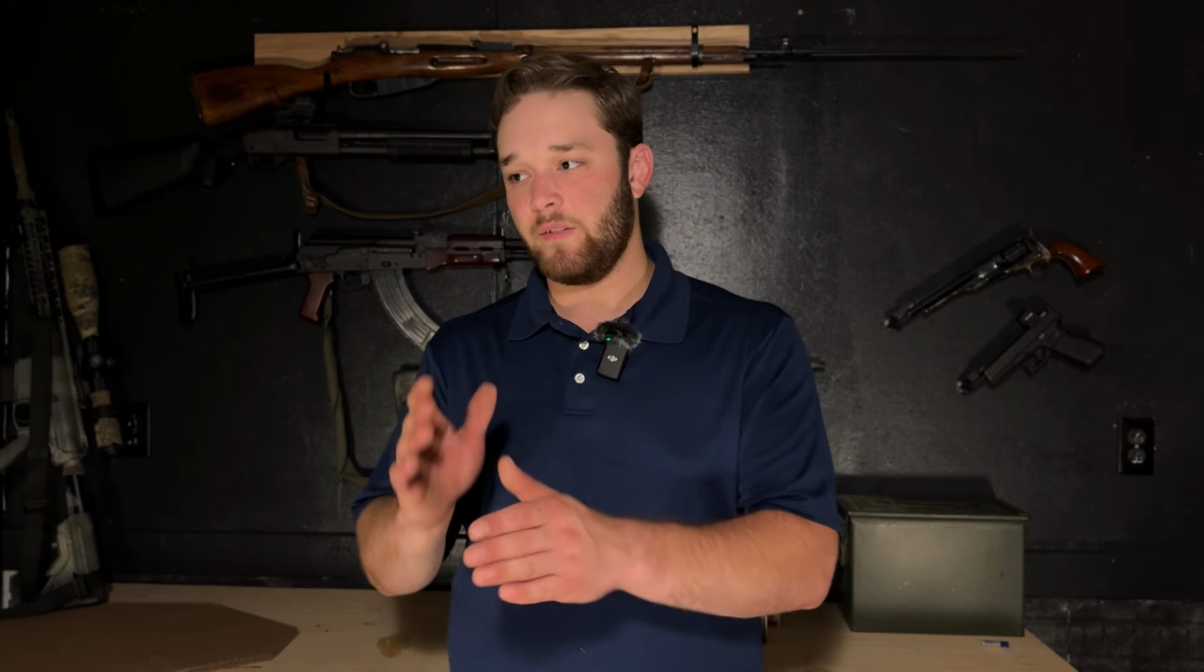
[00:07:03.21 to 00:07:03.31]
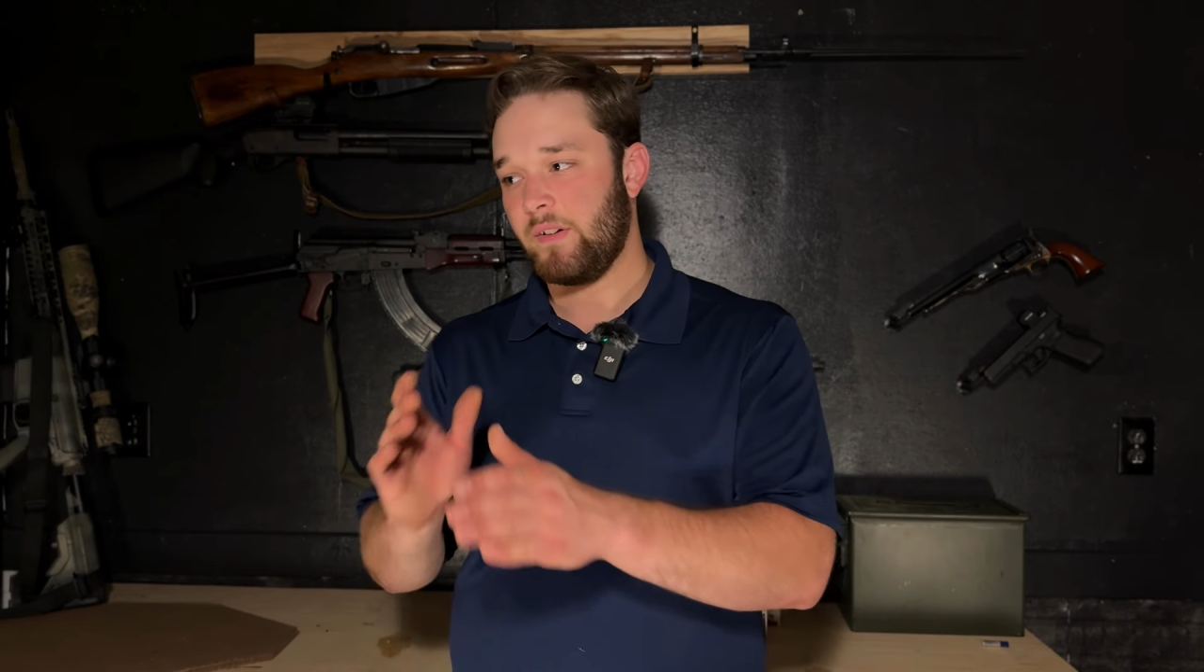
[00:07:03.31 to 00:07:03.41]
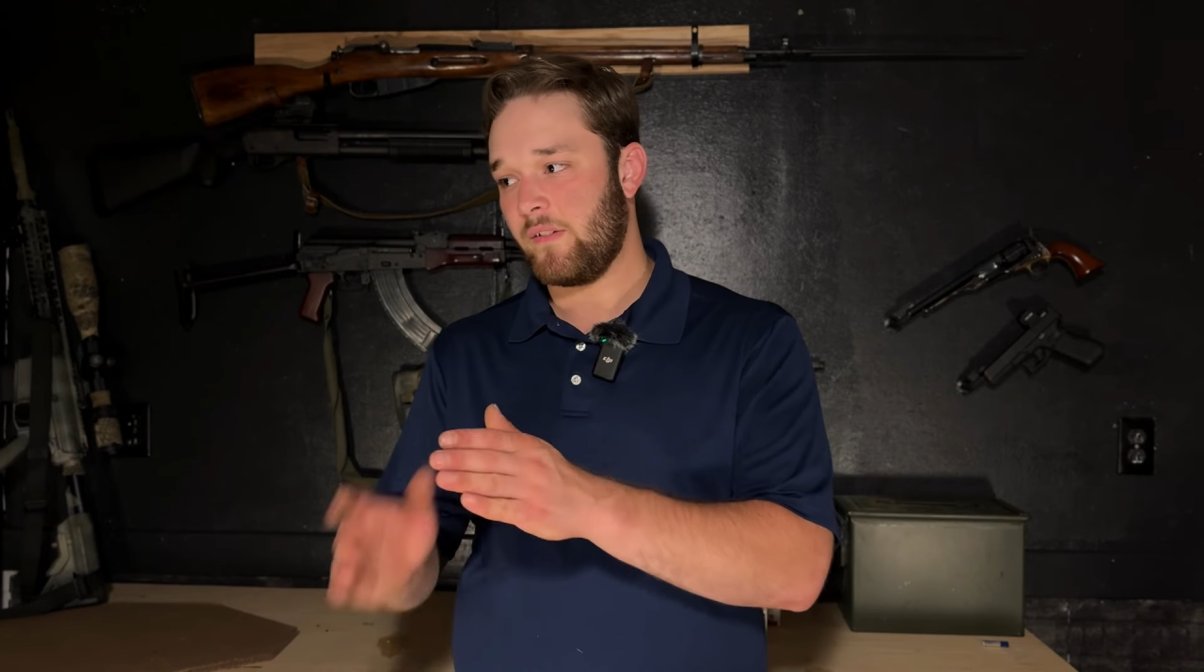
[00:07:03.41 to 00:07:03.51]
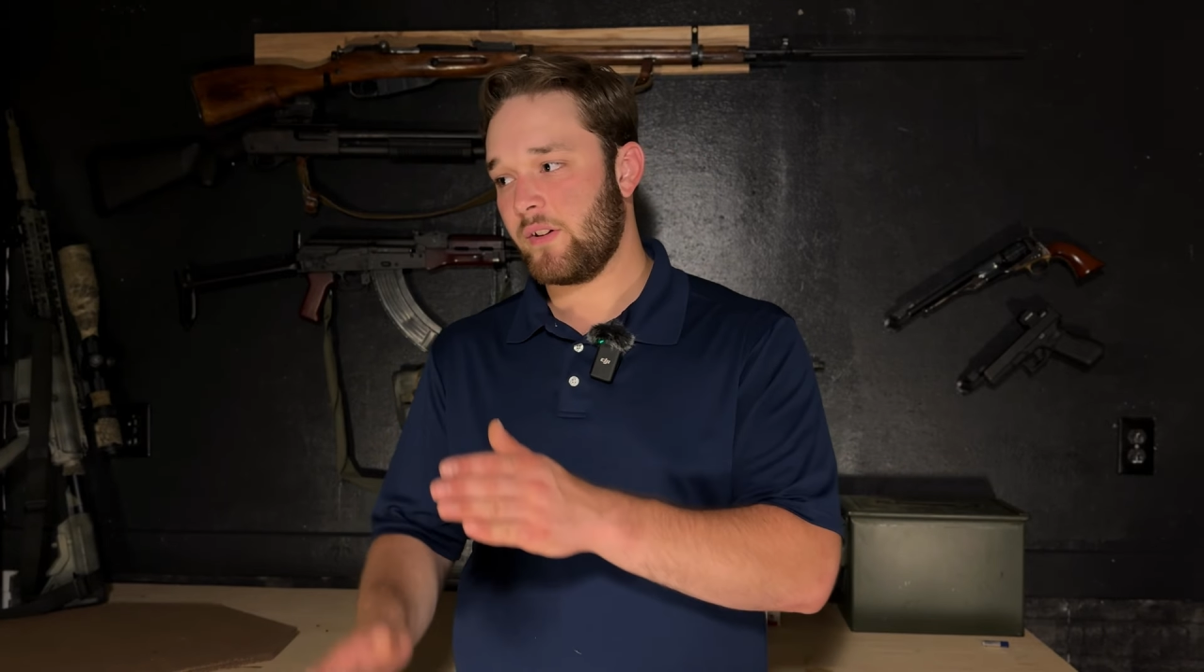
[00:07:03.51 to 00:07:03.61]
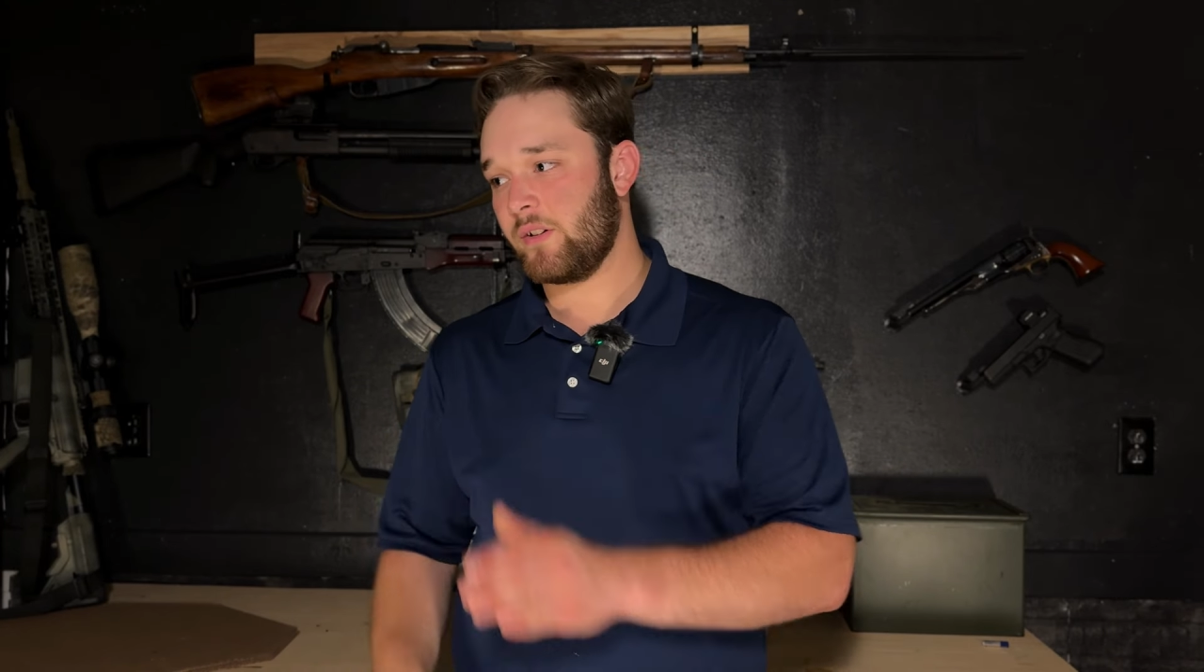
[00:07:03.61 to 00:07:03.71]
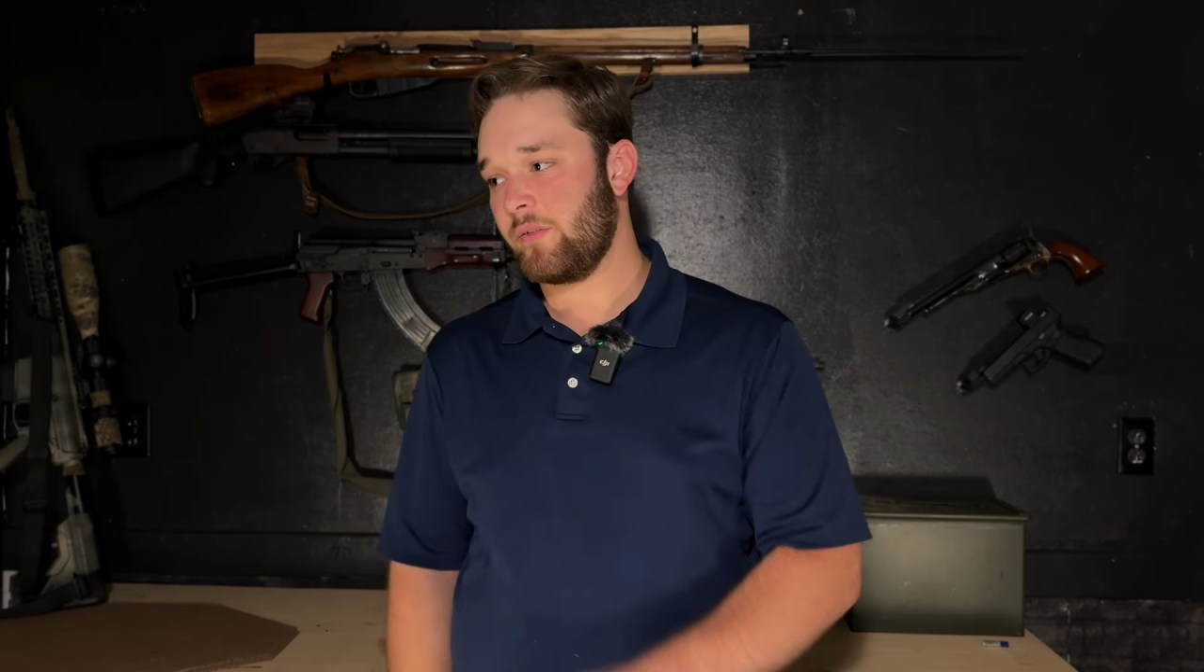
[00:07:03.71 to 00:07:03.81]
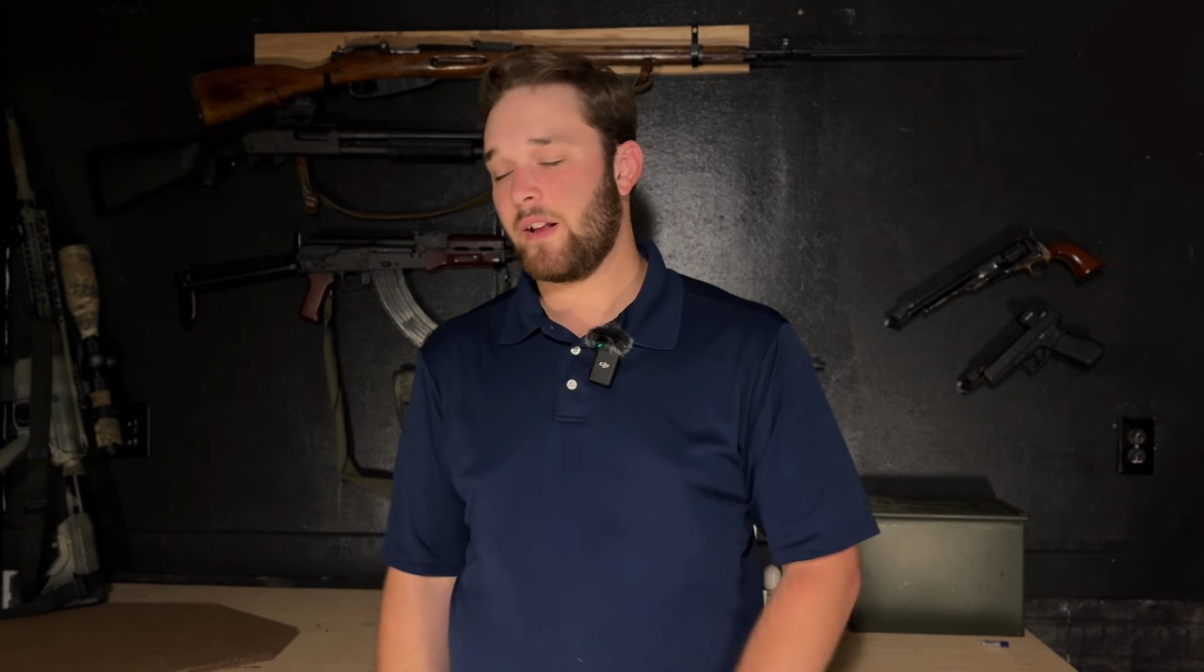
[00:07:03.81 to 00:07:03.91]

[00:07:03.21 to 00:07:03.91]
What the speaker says: 500